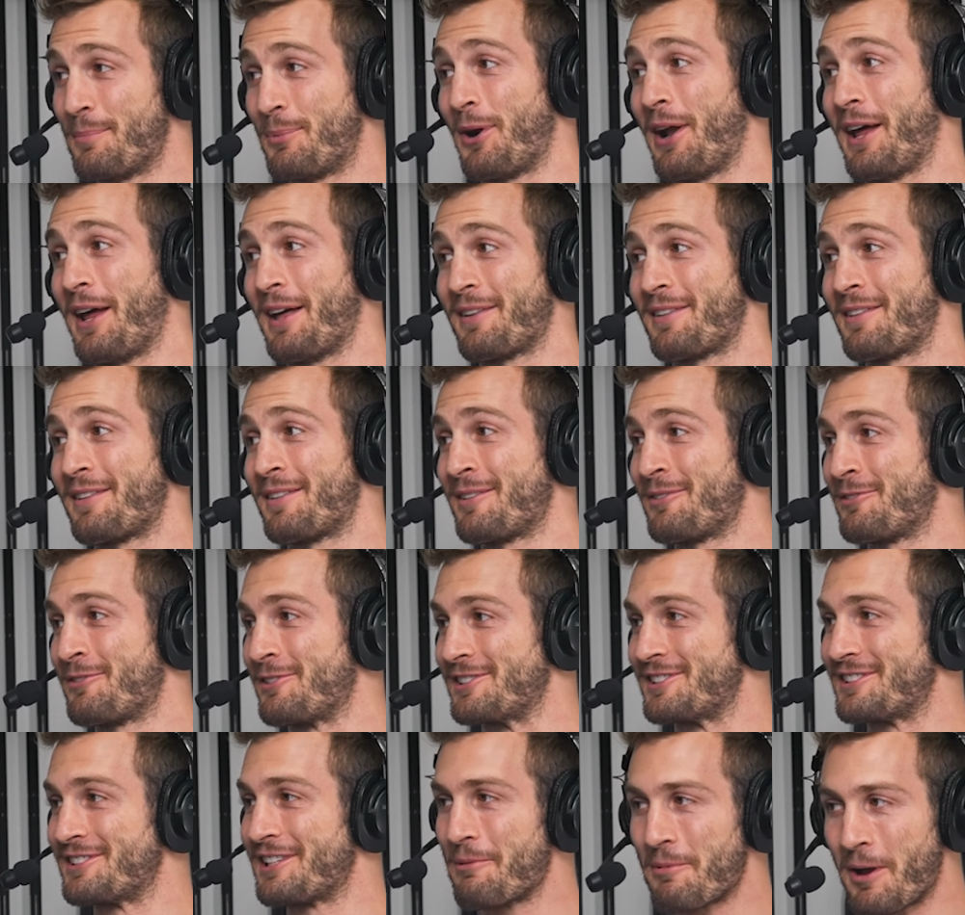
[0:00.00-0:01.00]
breath,
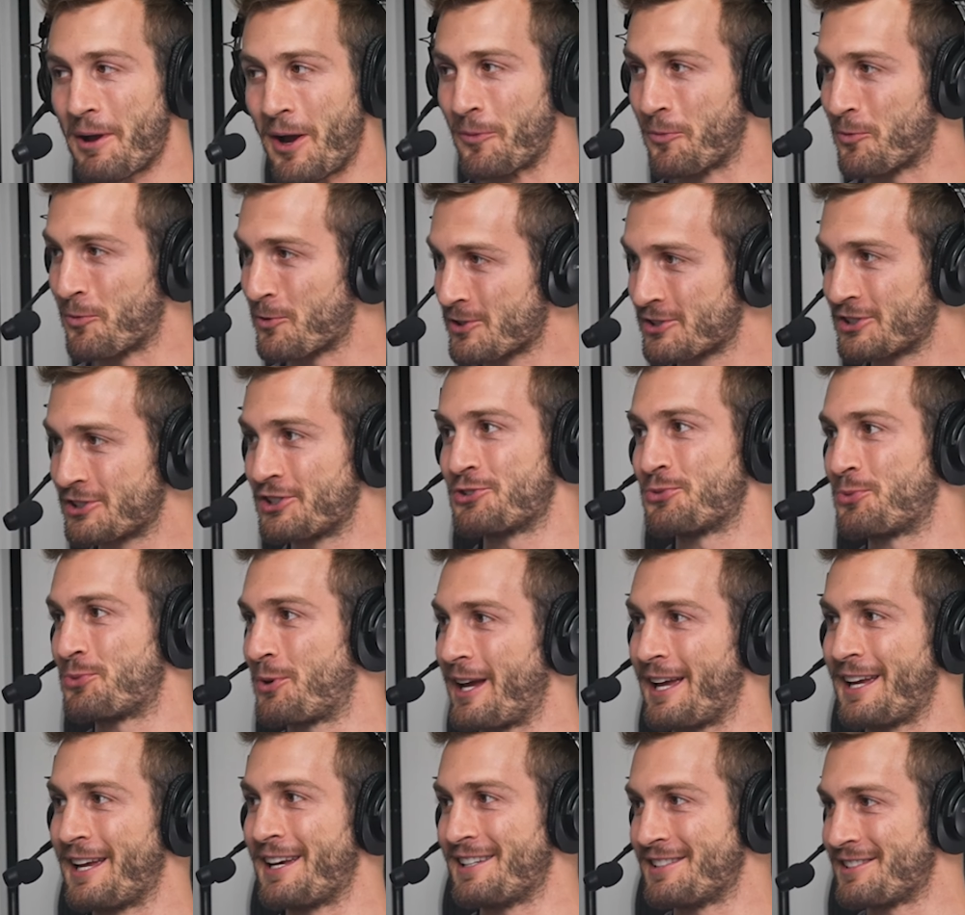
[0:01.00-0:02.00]
which somehow works its
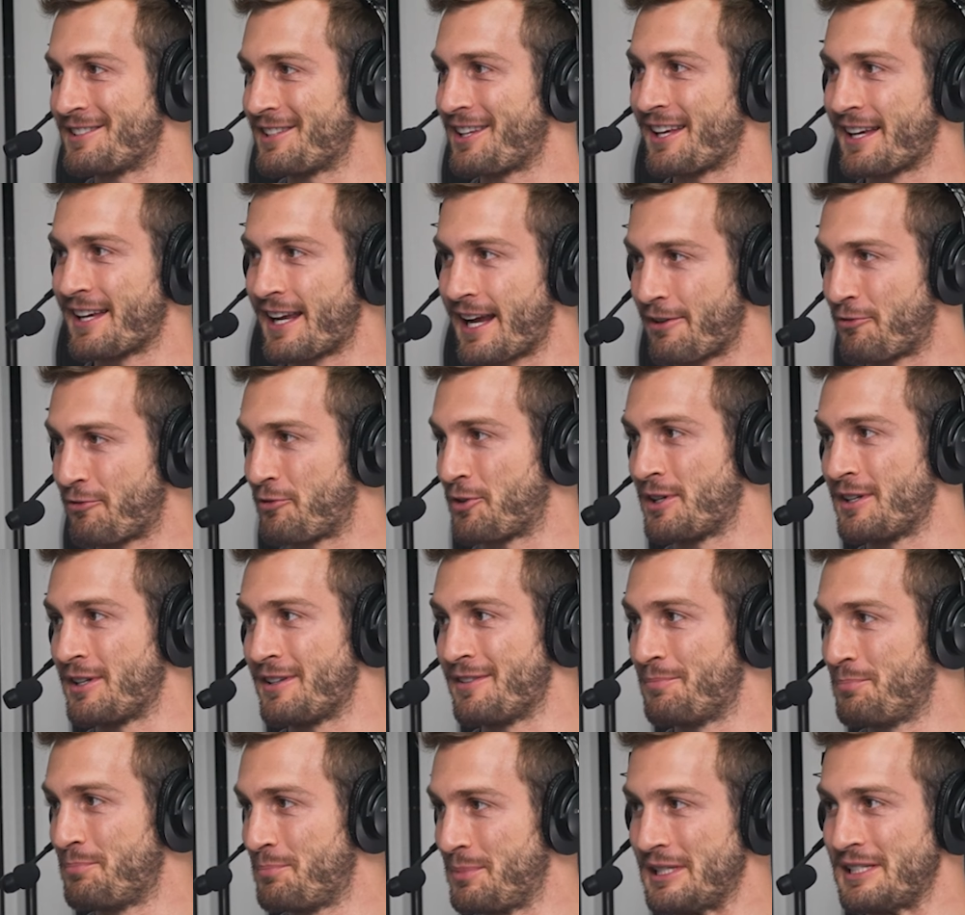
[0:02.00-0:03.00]
way into like
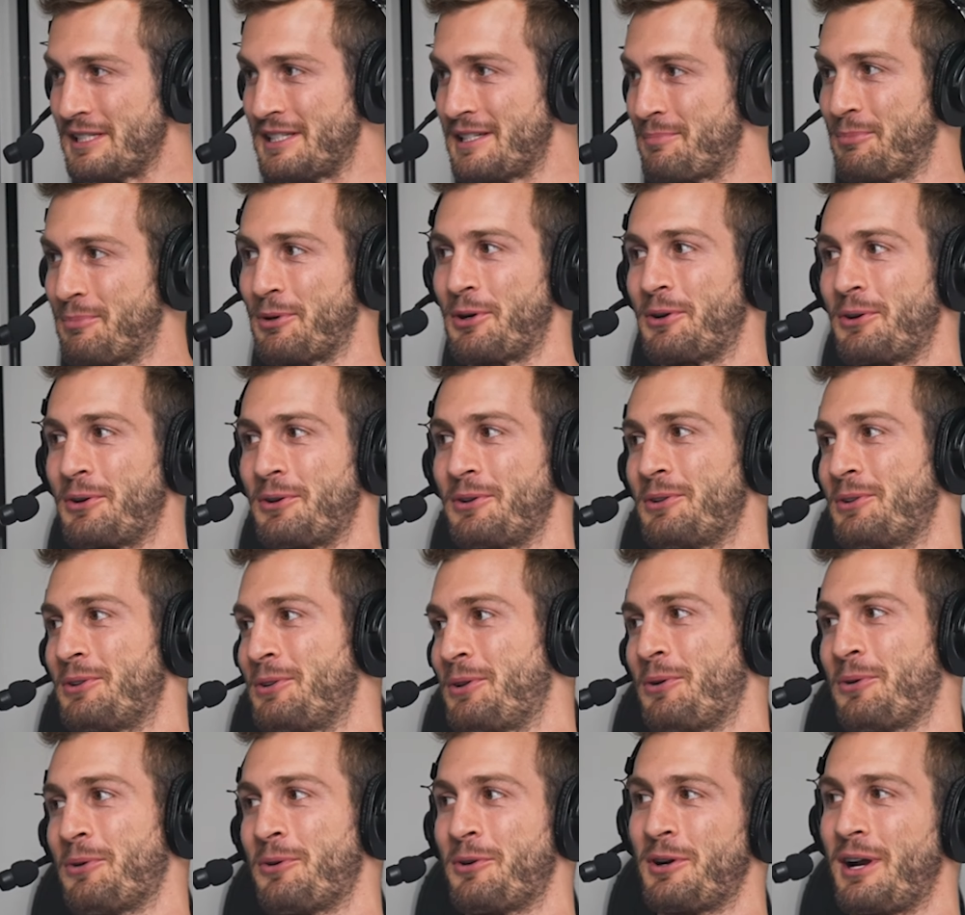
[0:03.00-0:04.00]
every P T
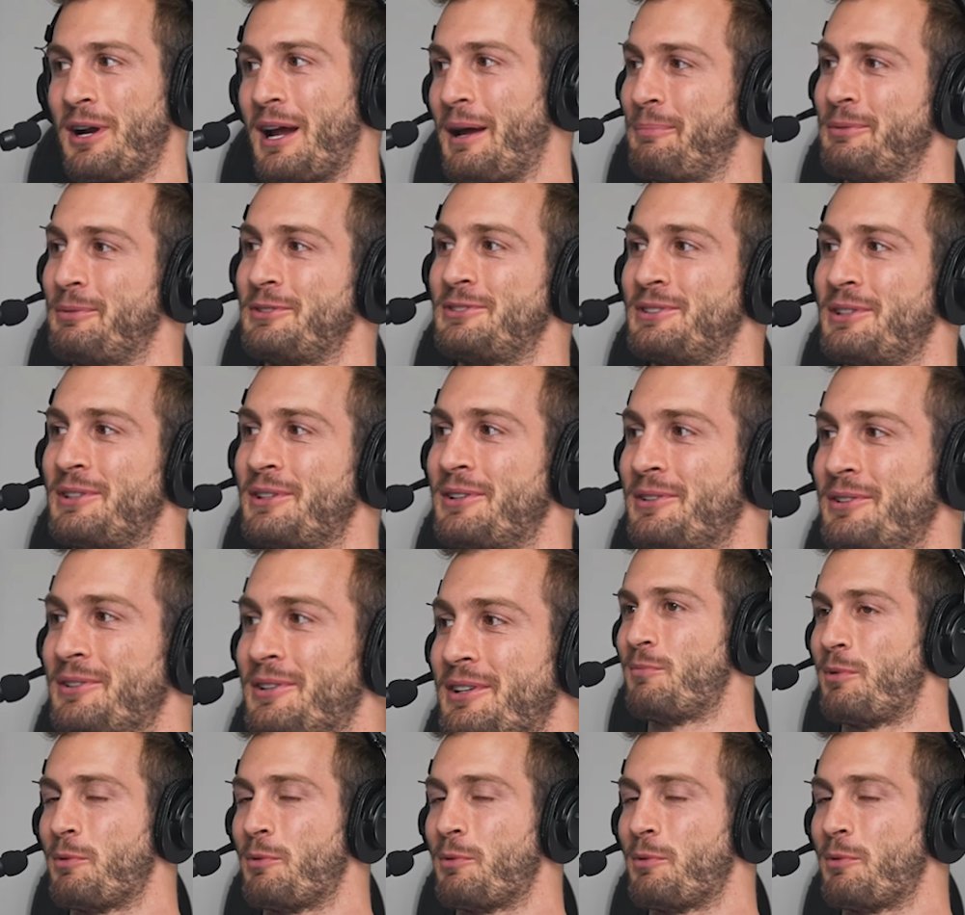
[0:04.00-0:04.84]
Pearl or episode.